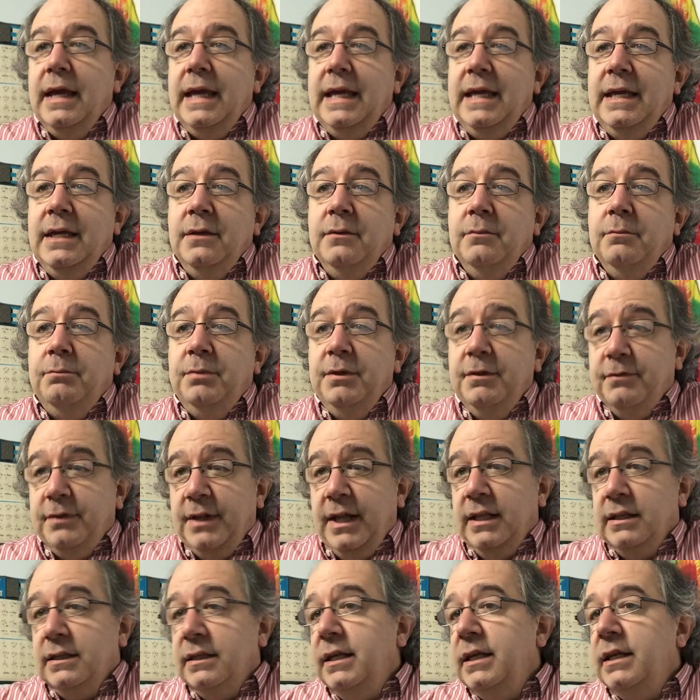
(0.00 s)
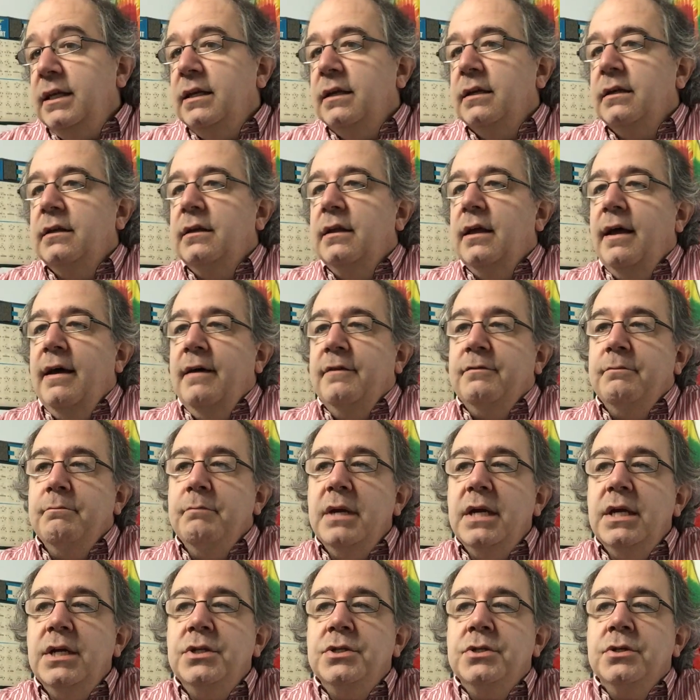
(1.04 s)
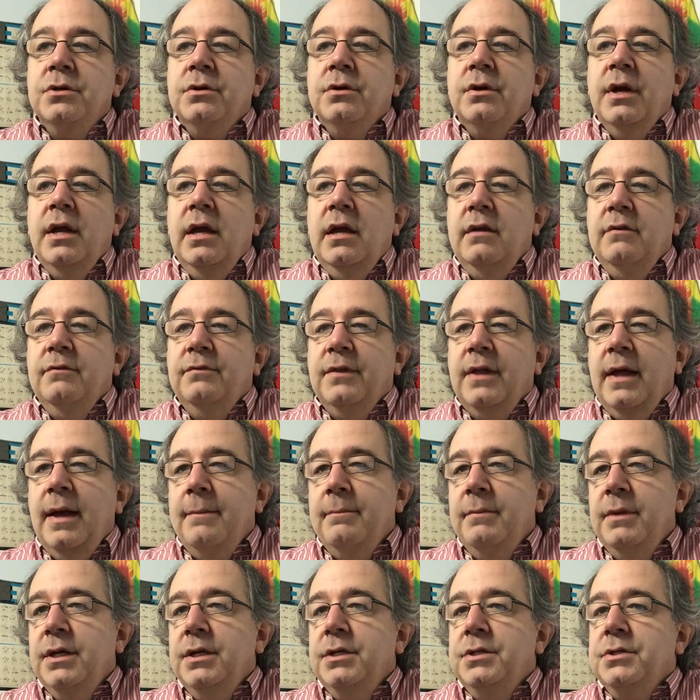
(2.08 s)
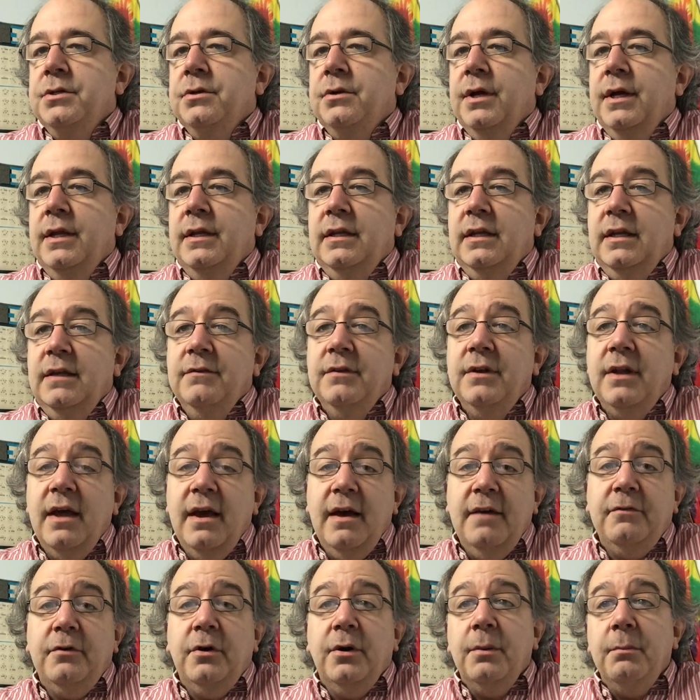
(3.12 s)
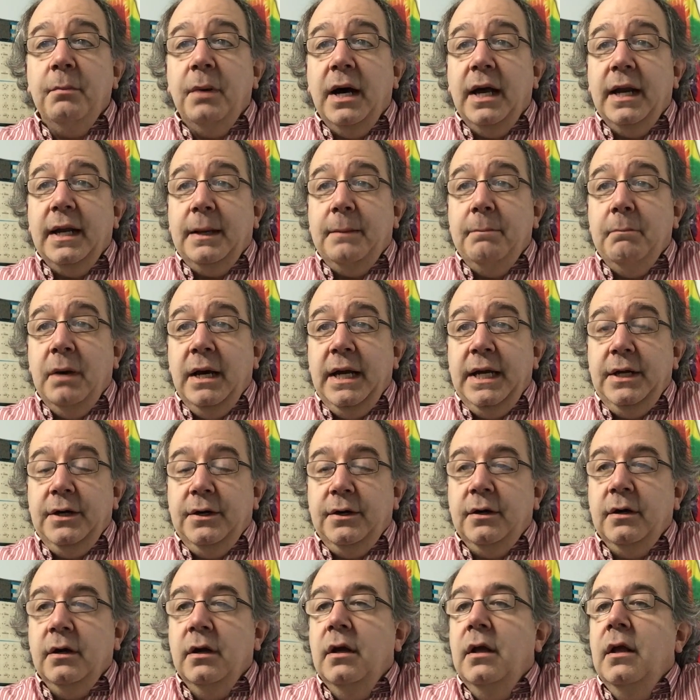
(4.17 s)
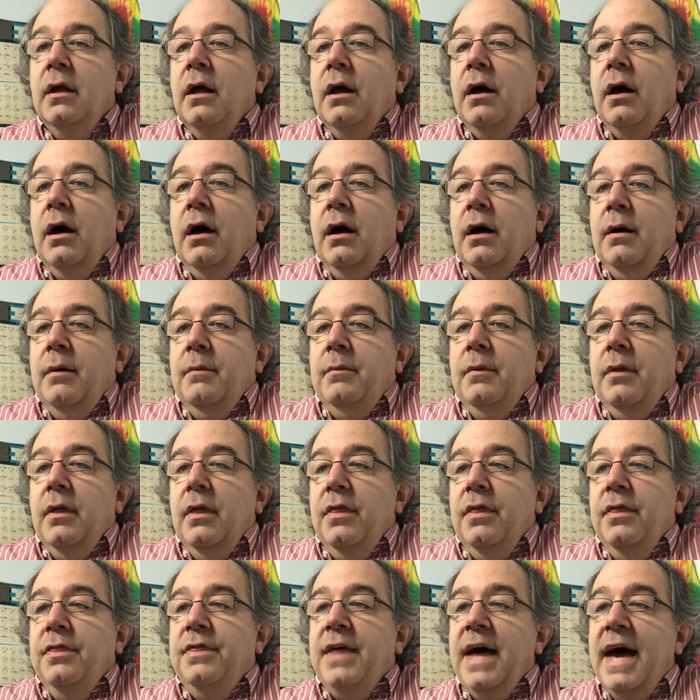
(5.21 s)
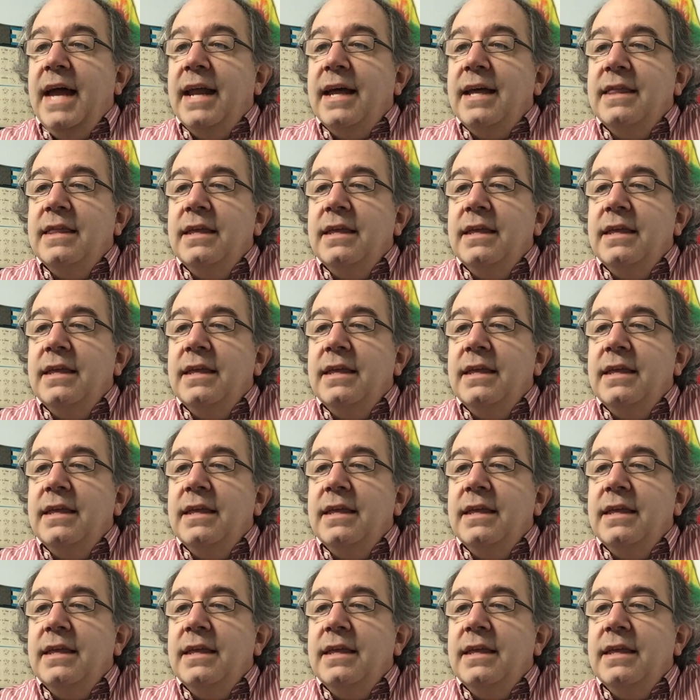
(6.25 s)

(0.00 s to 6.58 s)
in B flat Lydian, F major, A flat major, and even F harmonic minor. That I